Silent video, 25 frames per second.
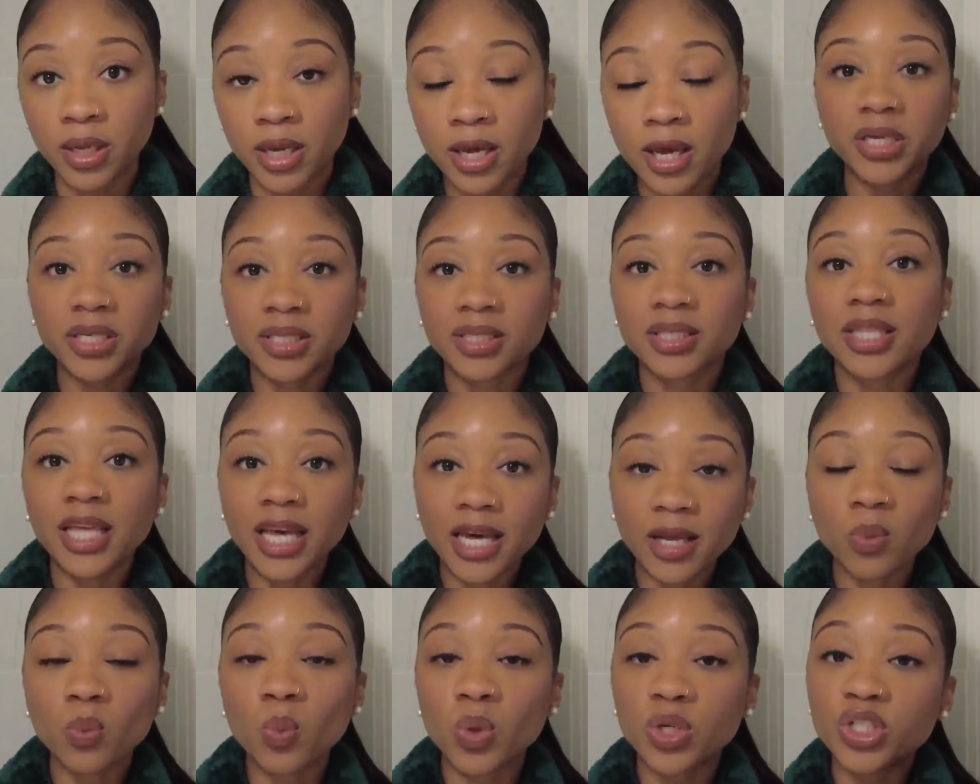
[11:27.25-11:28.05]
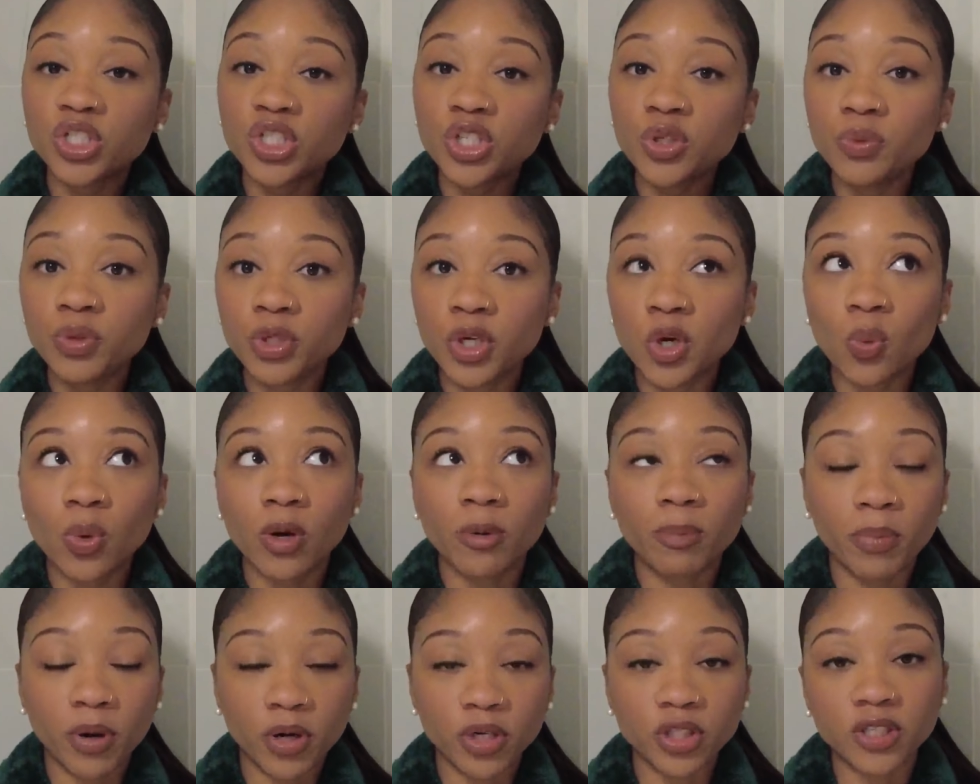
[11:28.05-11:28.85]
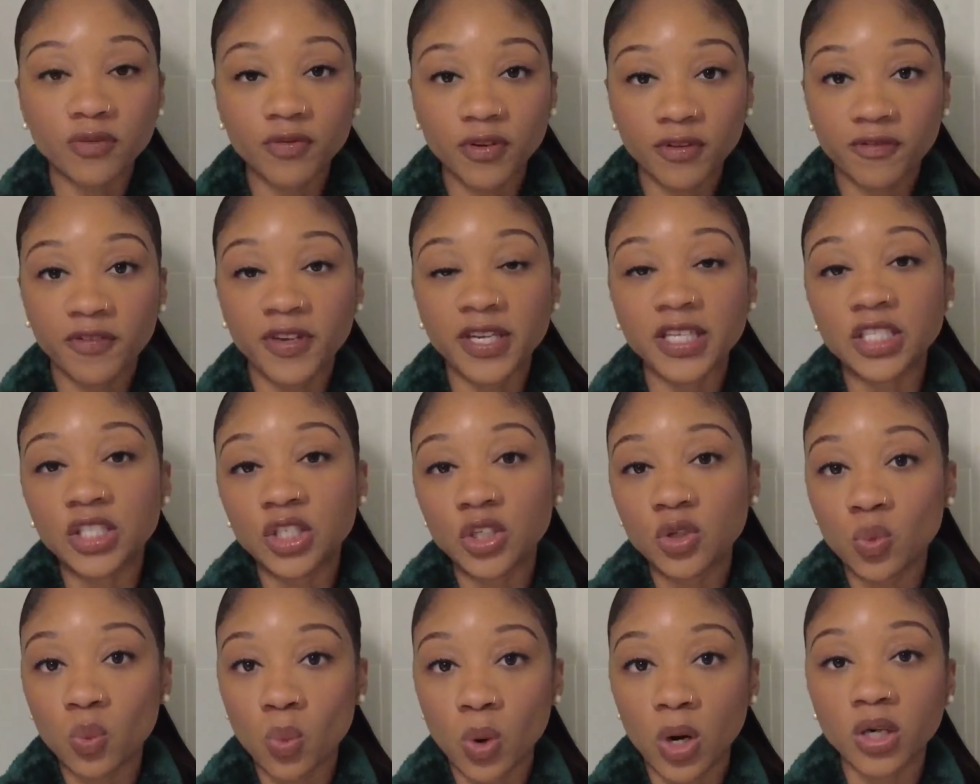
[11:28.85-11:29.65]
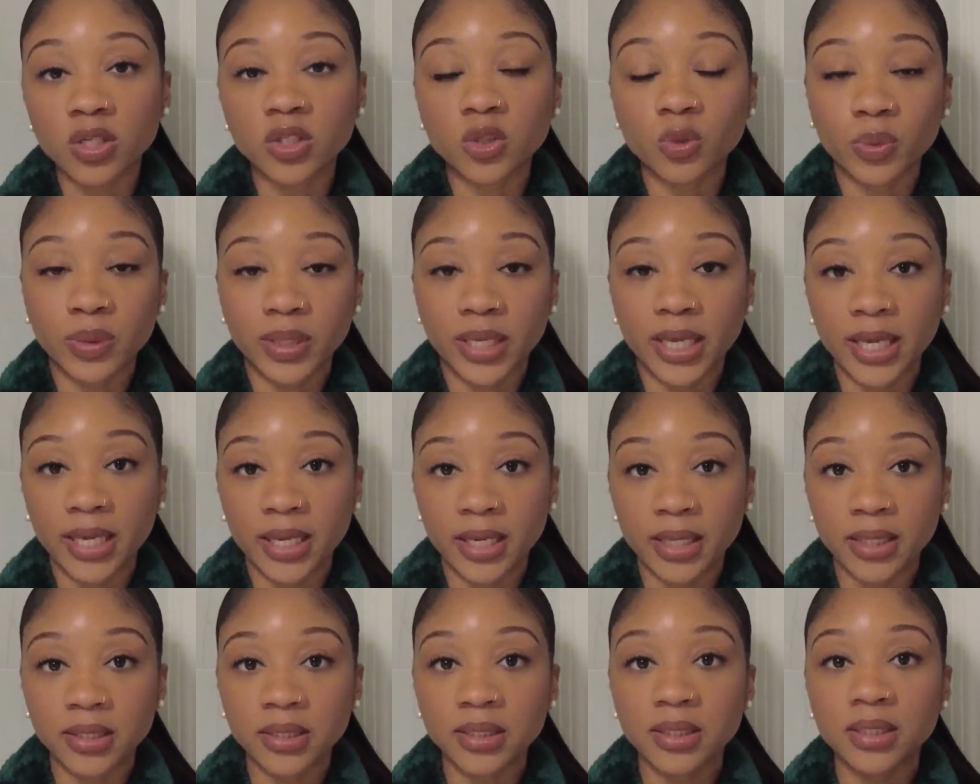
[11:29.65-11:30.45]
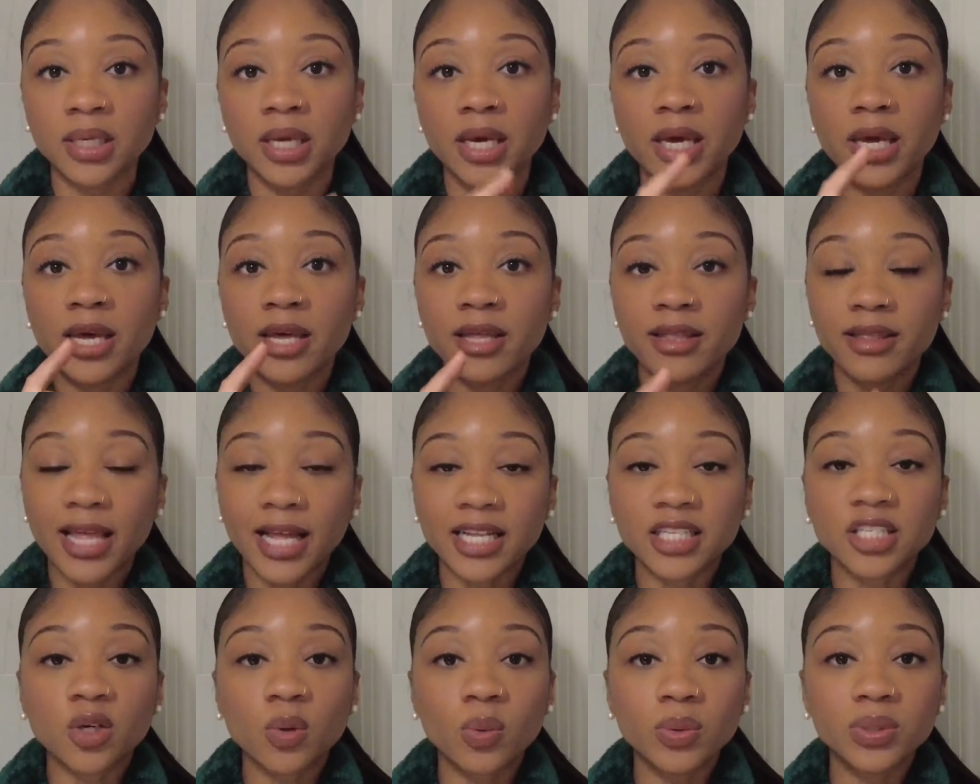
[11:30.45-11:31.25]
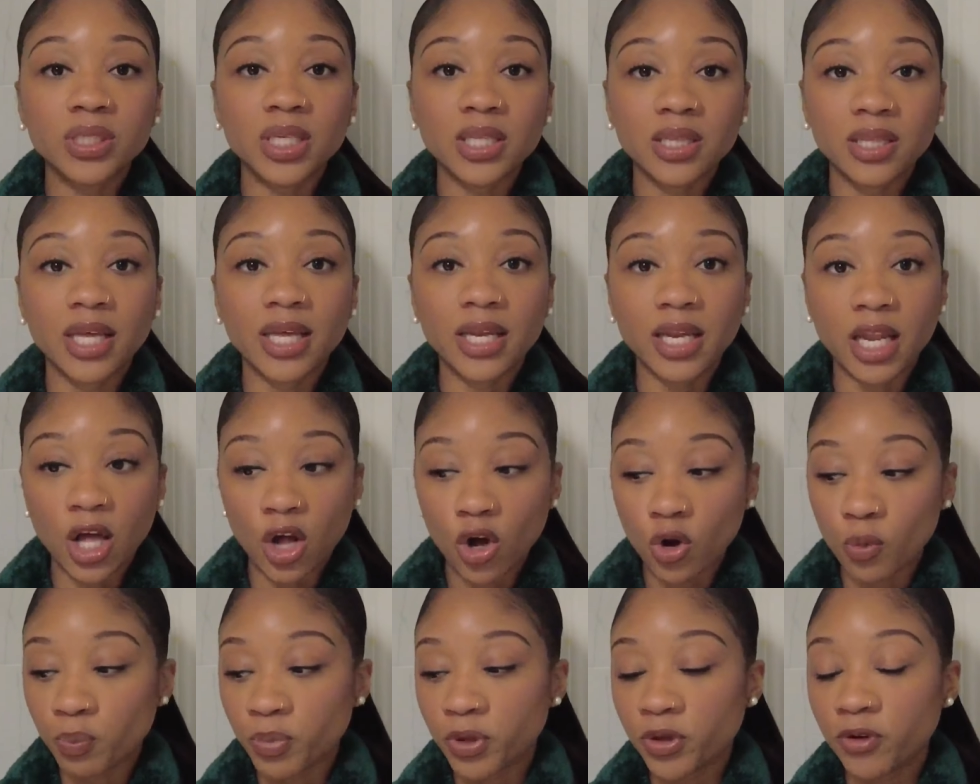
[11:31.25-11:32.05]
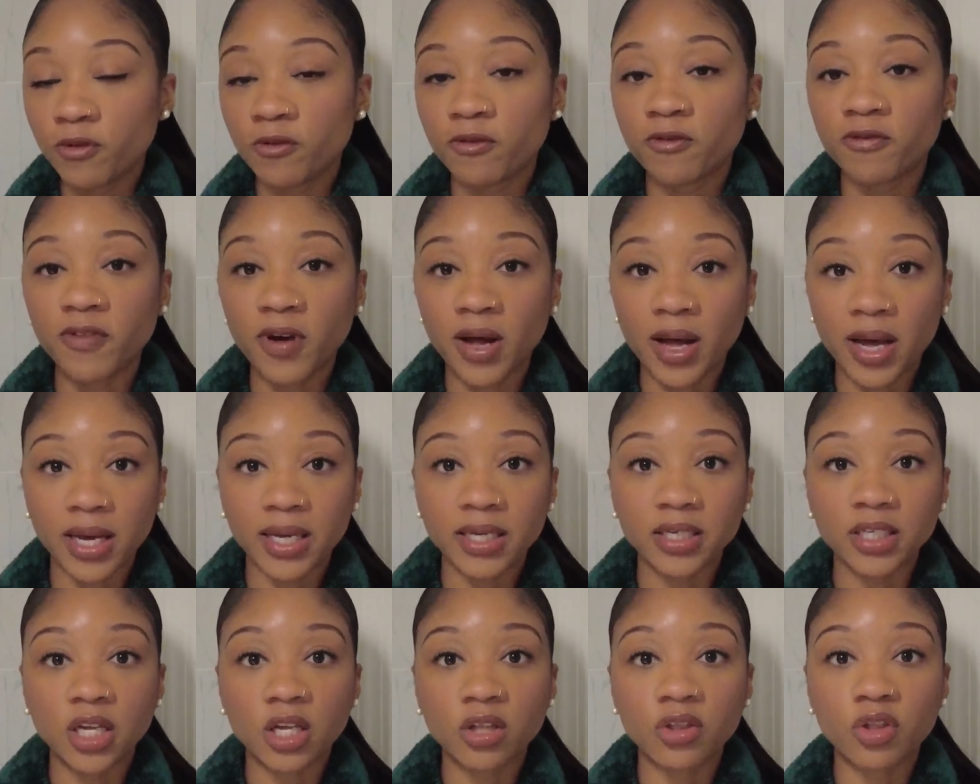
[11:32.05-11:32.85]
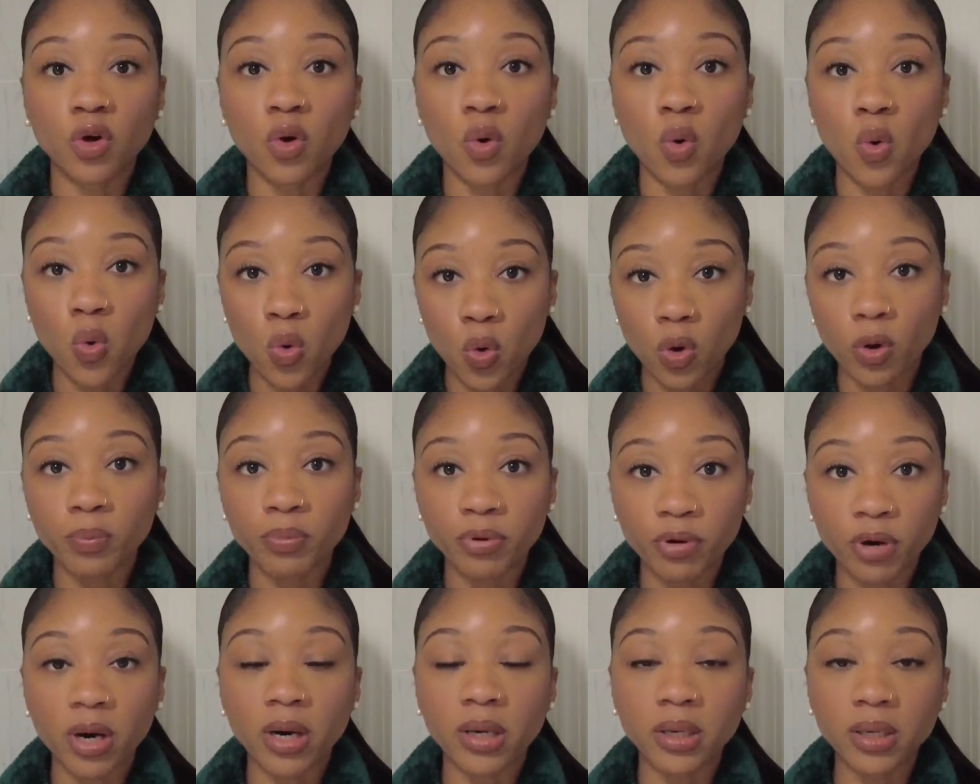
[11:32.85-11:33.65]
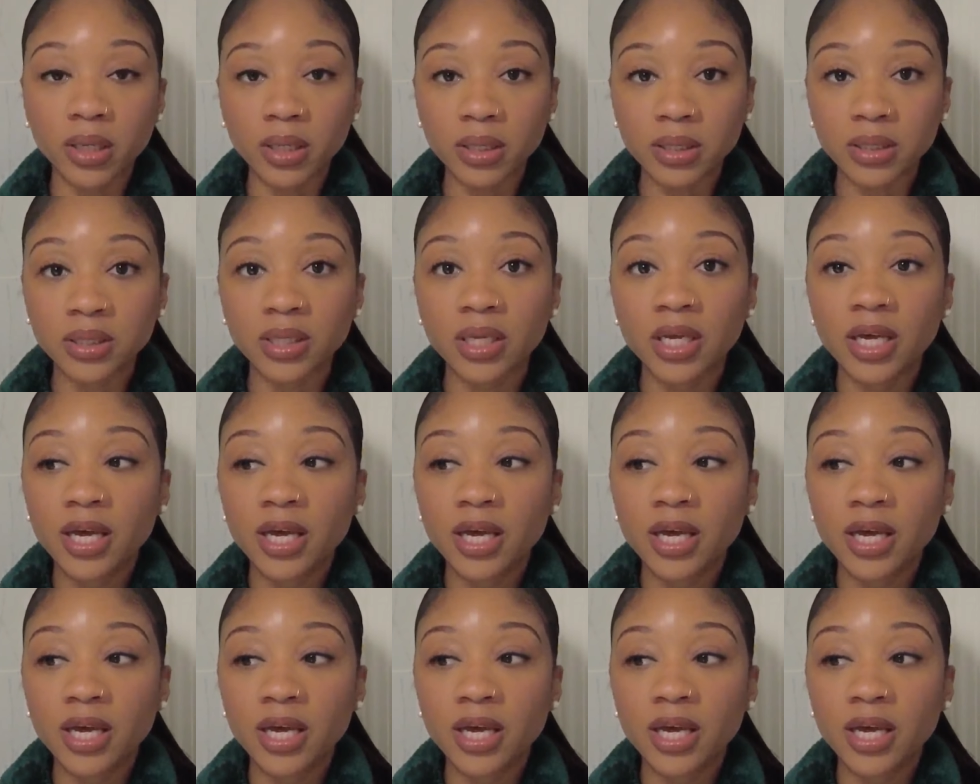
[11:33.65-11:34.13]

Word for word: Because then once you know what parts of your face you want to enhance, that's going to then help you find the core products